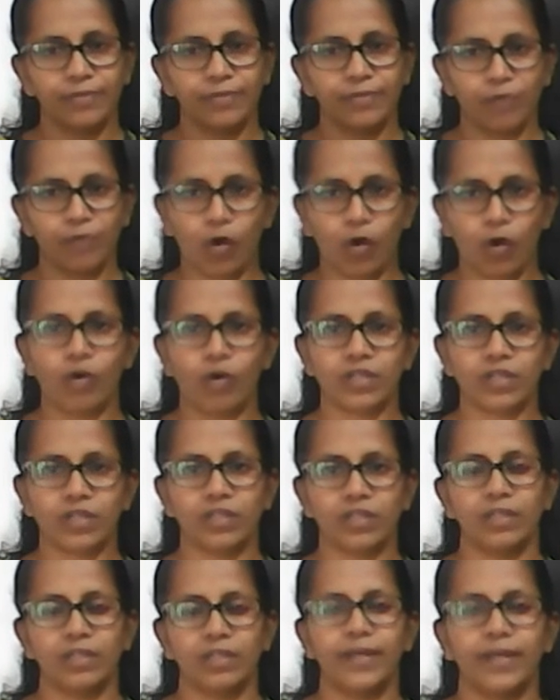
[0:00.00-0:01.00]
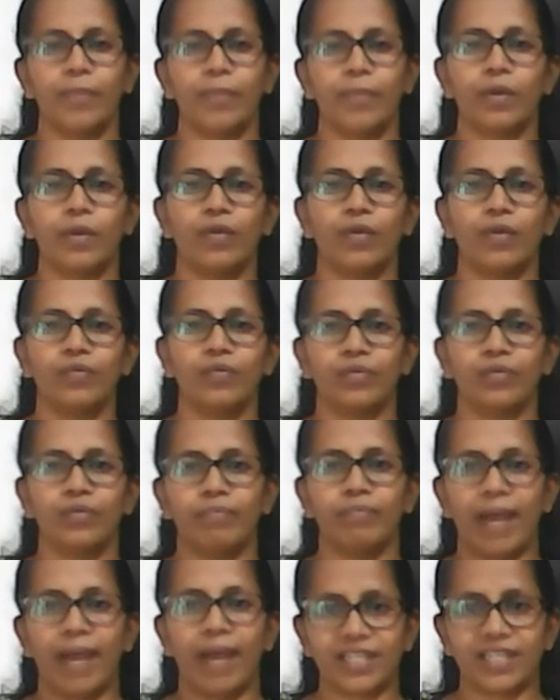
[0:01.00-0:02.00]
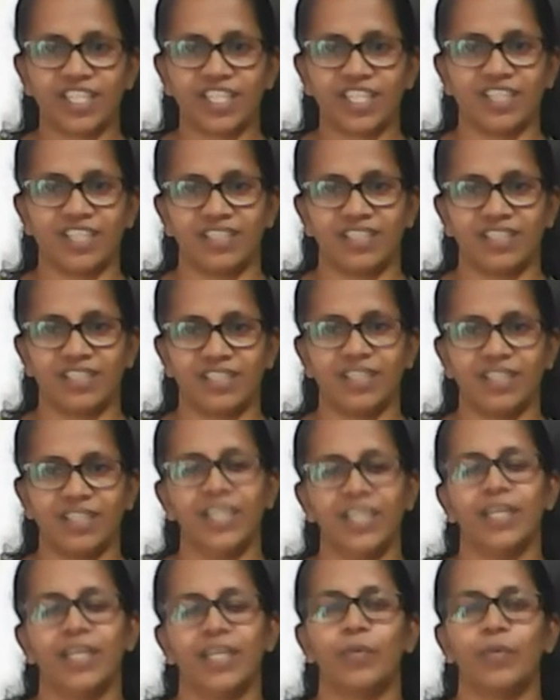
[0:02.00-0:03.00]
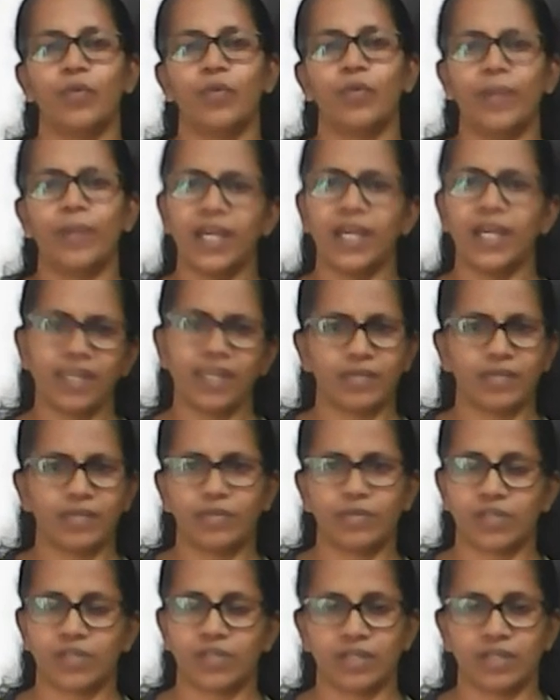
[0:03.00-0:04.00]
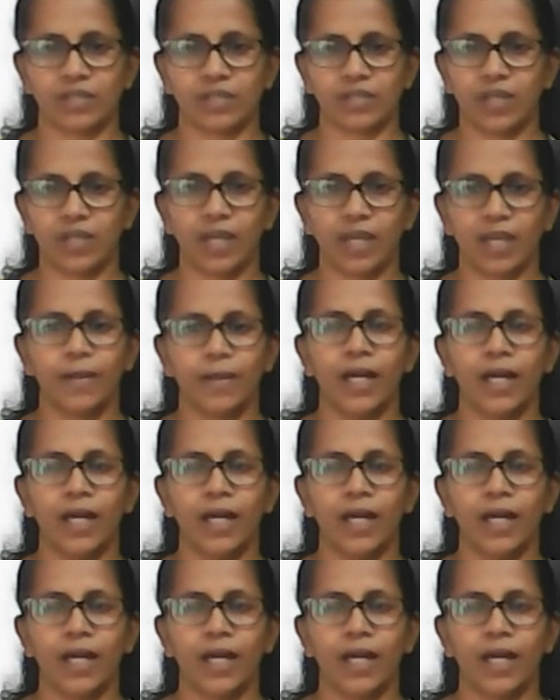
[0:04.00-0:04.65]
floors, number of batches, number of like that questions. Okay.